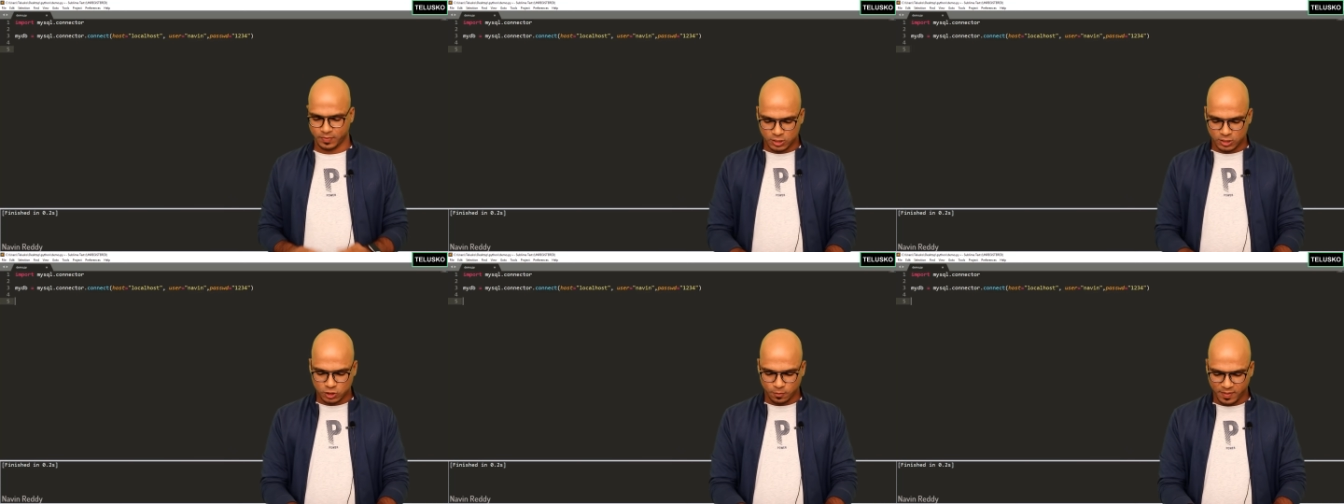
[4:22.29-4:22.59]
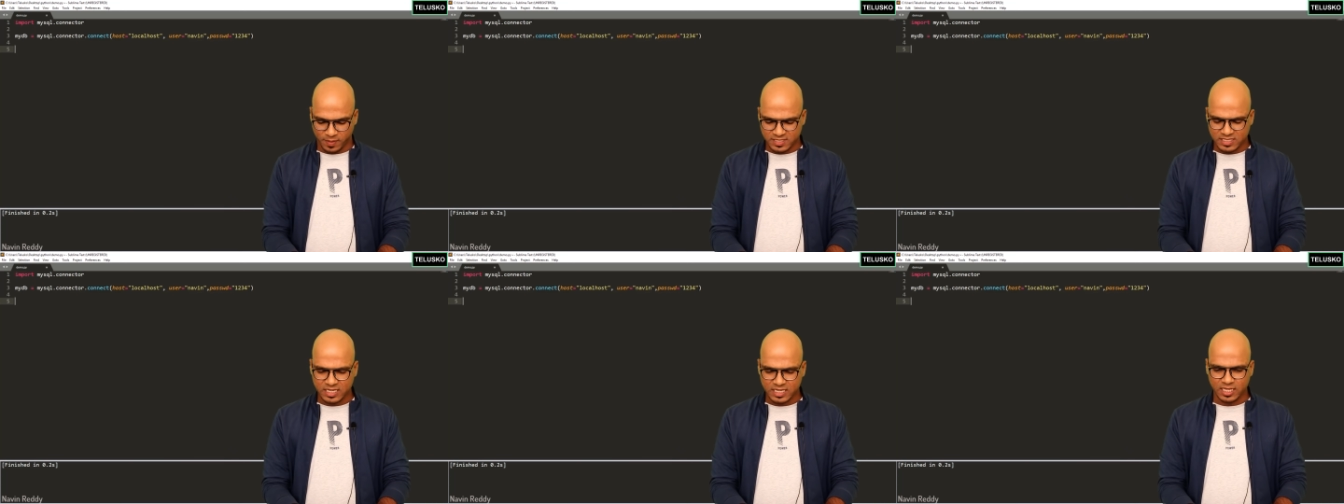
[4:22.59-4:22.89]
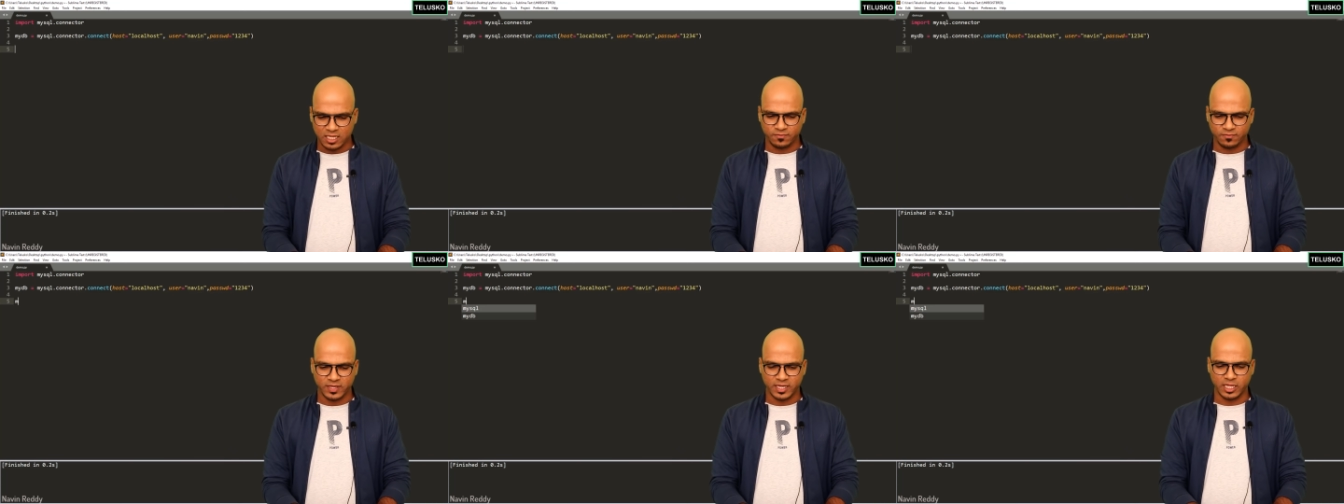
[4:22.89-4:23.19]
So
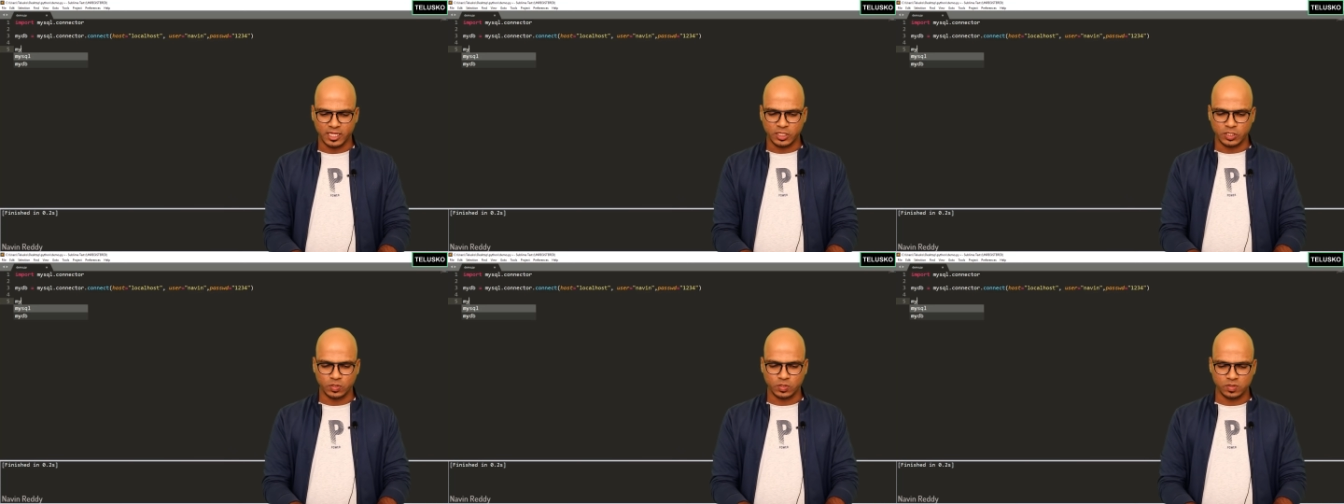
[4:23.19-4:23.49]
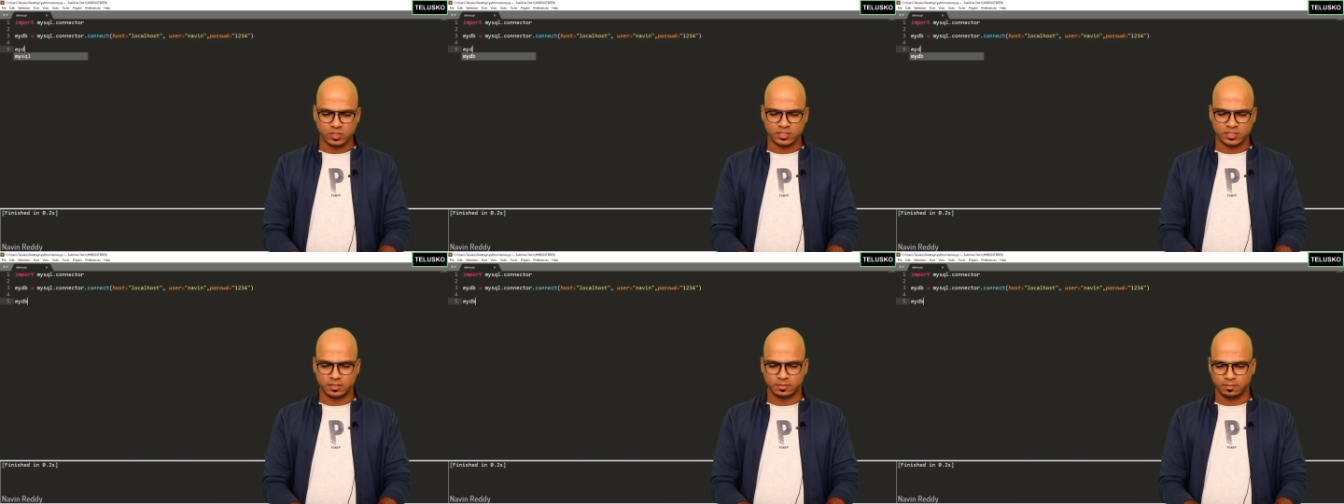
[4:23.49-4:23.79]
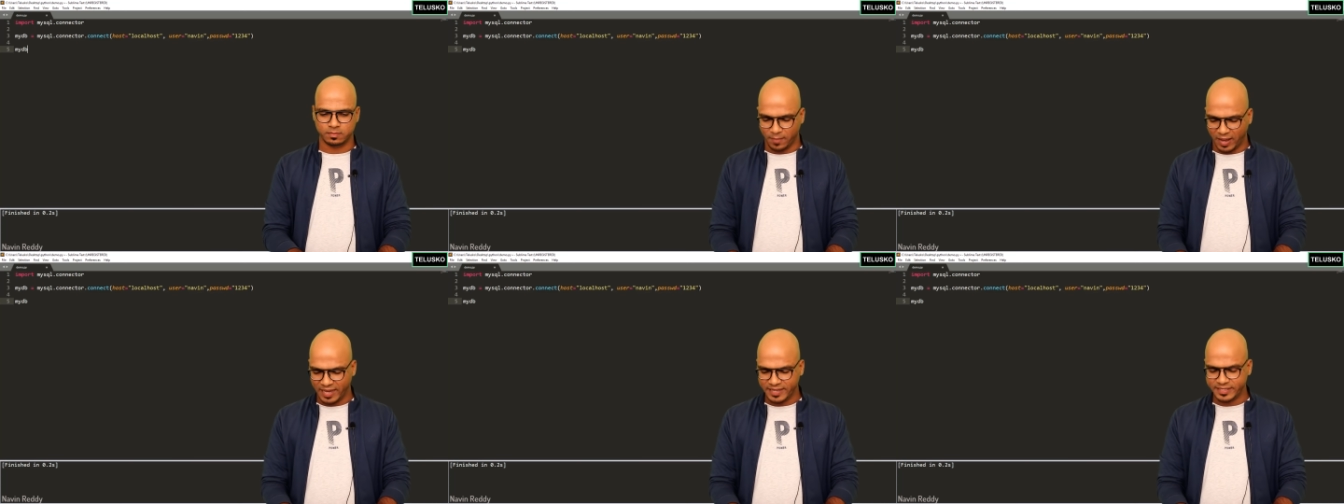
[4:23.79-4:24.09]
basically, we can use
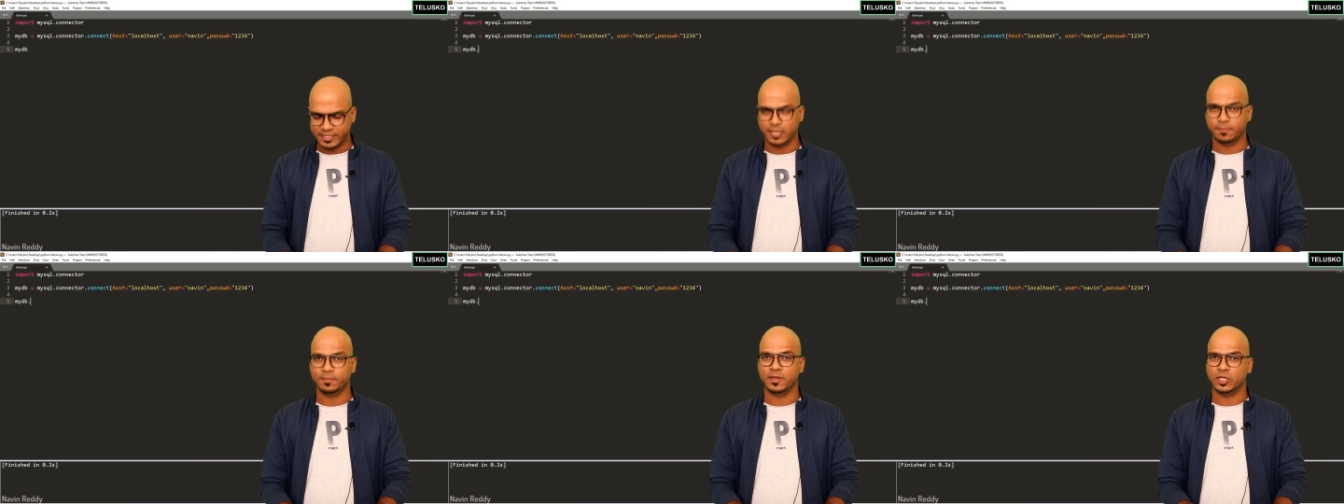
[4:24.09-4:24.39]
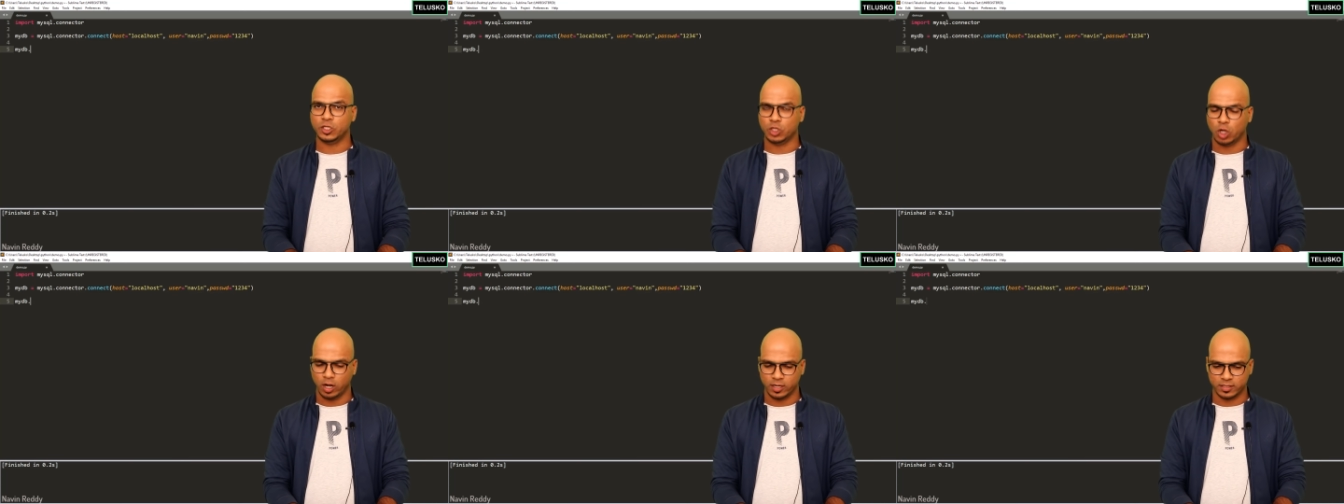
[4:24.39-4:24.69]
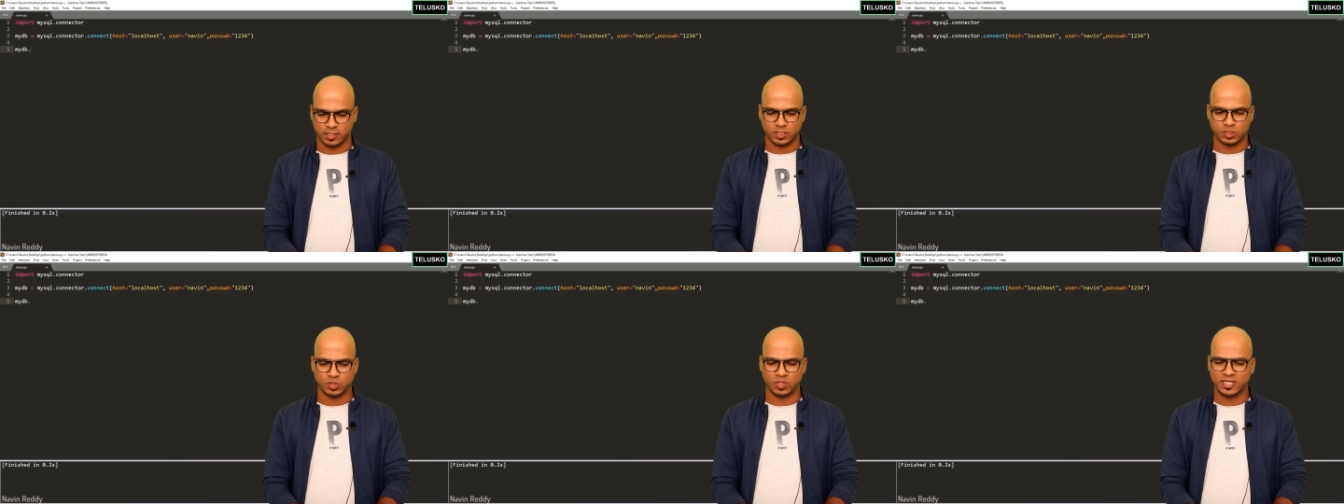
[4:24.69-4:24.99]
mydb
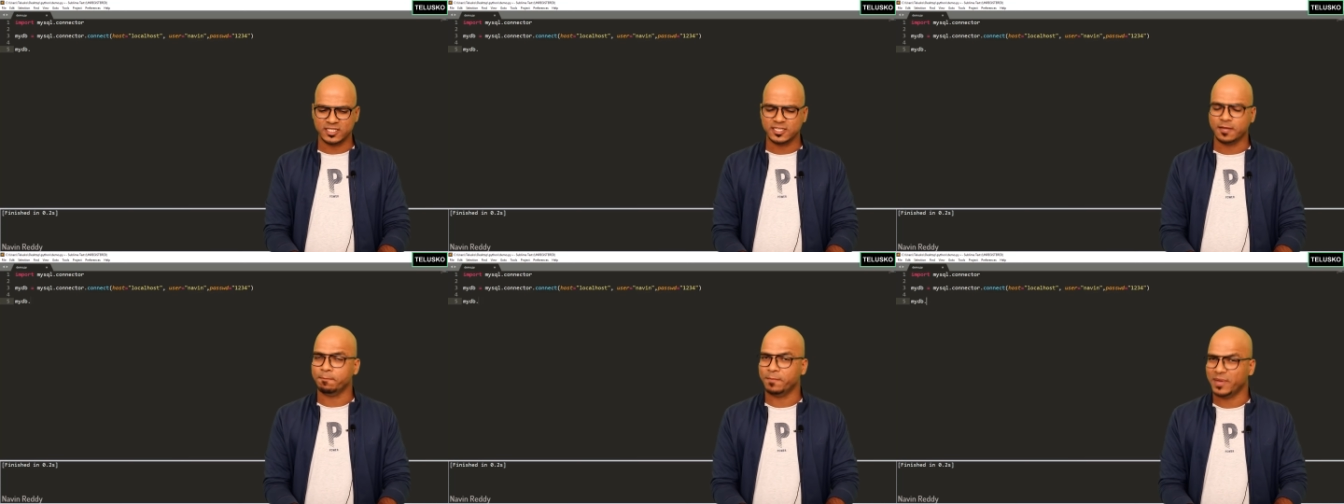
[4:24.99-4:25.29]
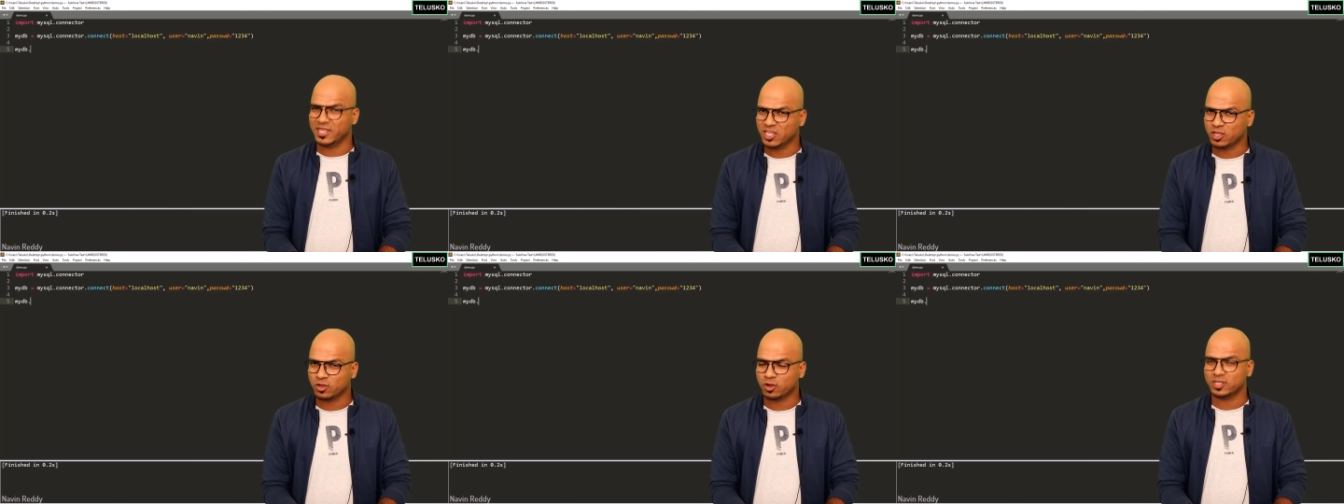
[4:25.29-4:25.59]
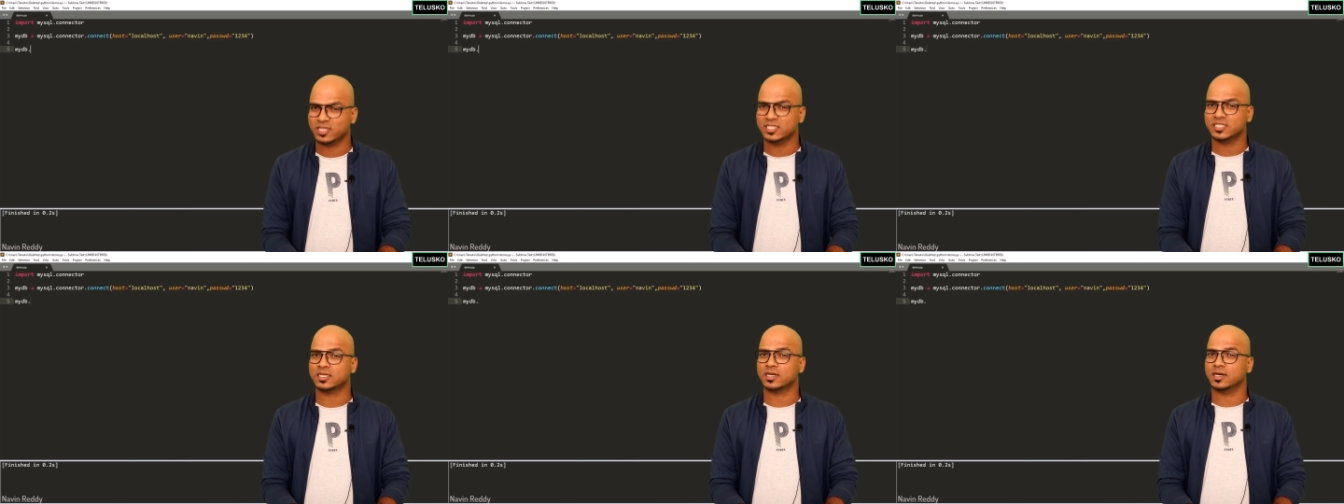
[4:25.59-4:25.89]
dot. So there is a method
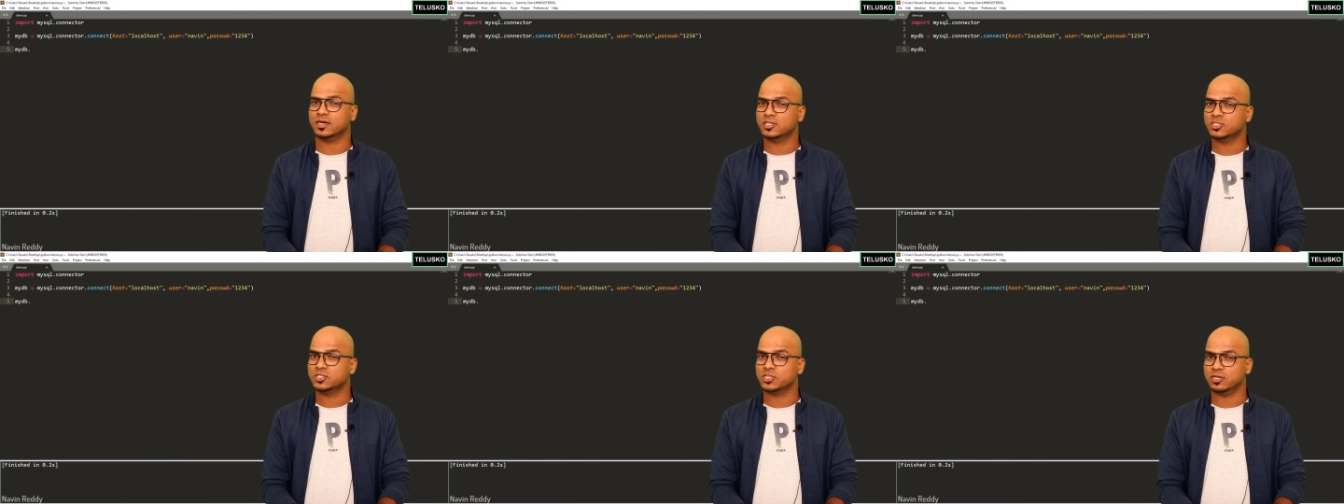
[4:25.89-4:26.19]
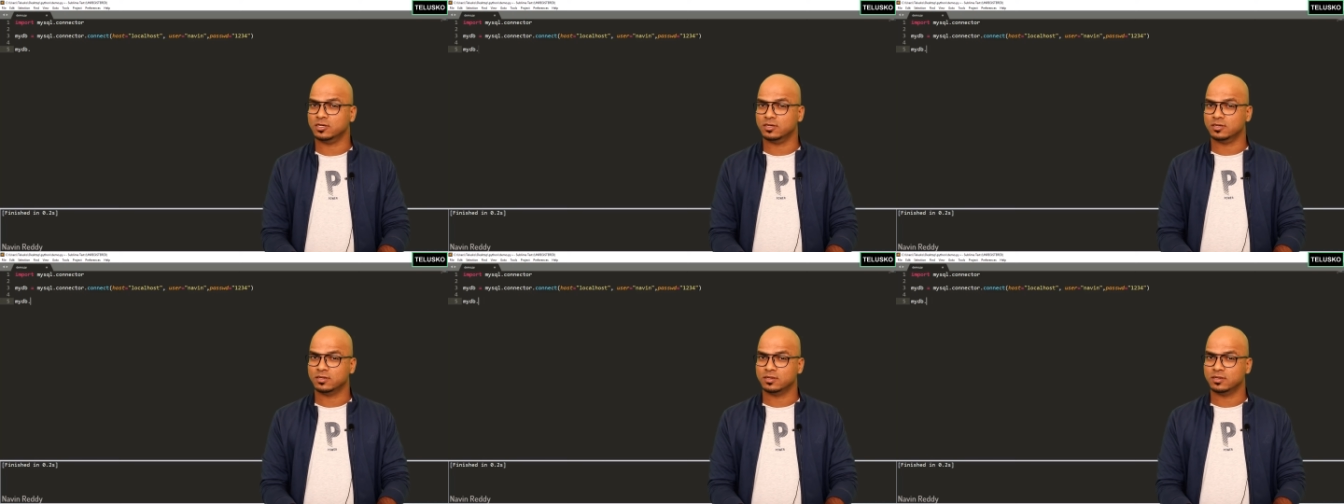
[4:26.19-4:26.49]
called as cursor.